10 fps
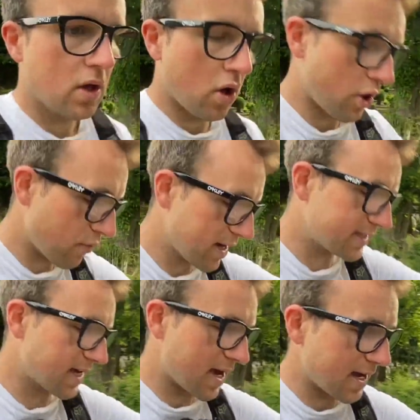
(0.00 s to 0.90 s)
On a
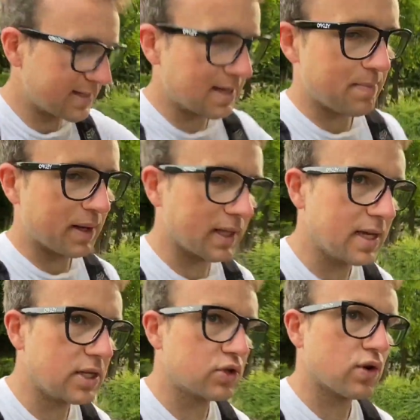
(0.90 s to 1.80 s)
rest day I
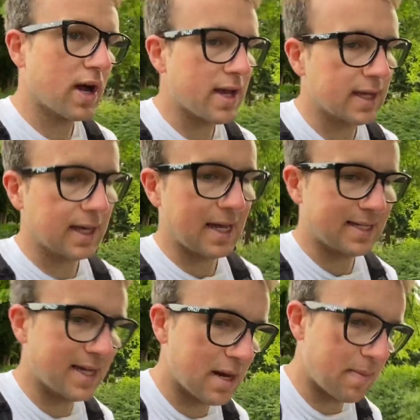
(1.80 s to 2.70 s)
typically try and
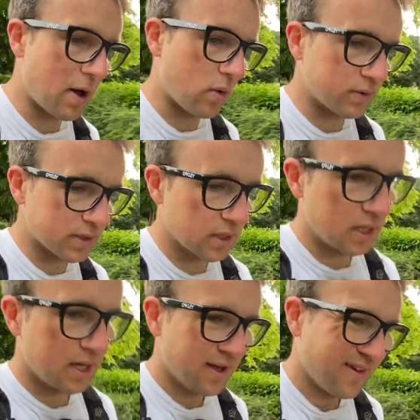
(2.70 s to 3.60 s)
get in about
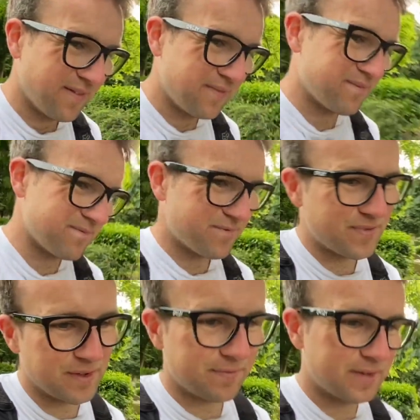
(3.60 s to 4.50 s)

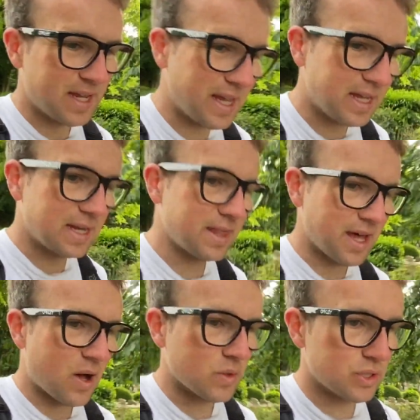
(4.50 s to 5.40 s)

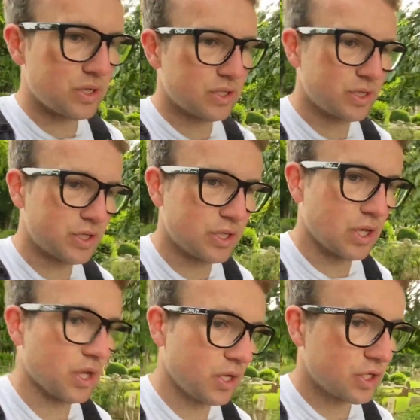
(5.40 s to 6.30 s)
15,000
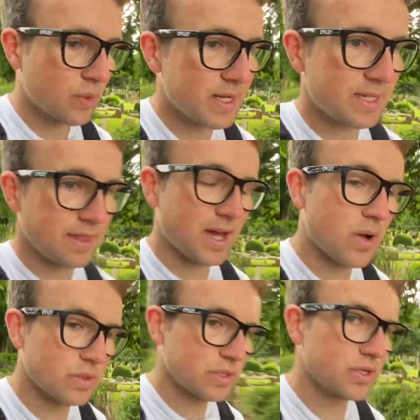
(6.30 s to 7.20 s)
to
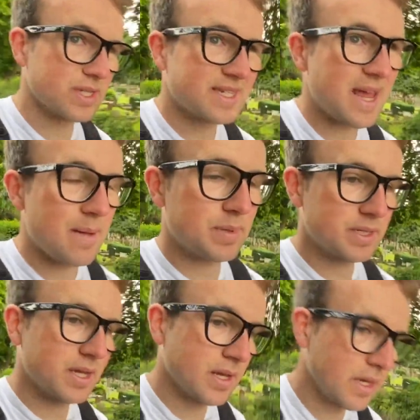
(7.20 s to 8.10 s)
20,000
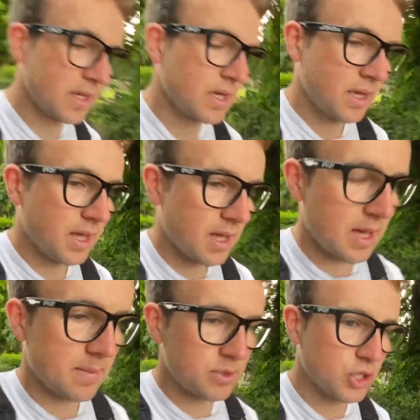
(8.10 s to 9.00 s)
steps,
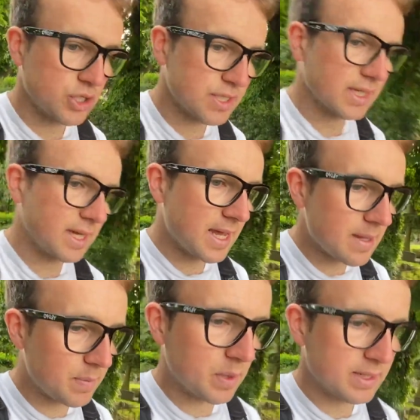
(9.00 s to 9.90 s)
just to
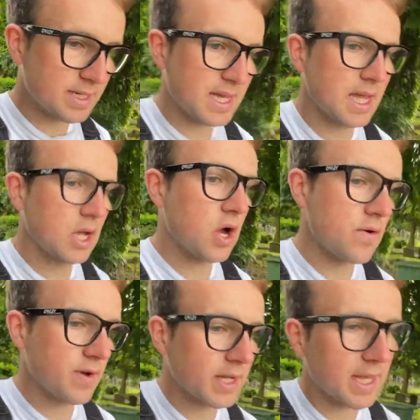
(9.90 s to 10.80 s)
keep ticking
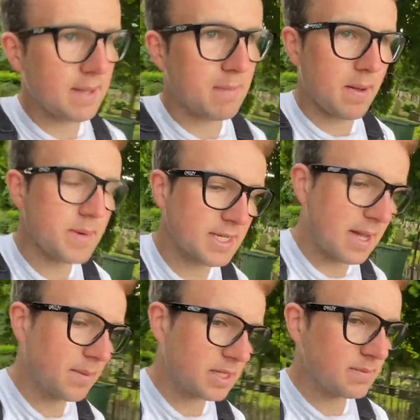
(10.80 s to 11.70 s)
over, keep my
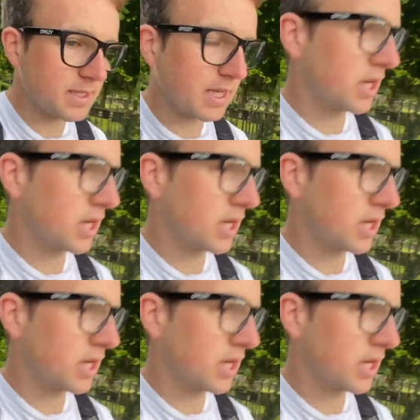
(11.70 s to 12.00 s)
metabolism ticking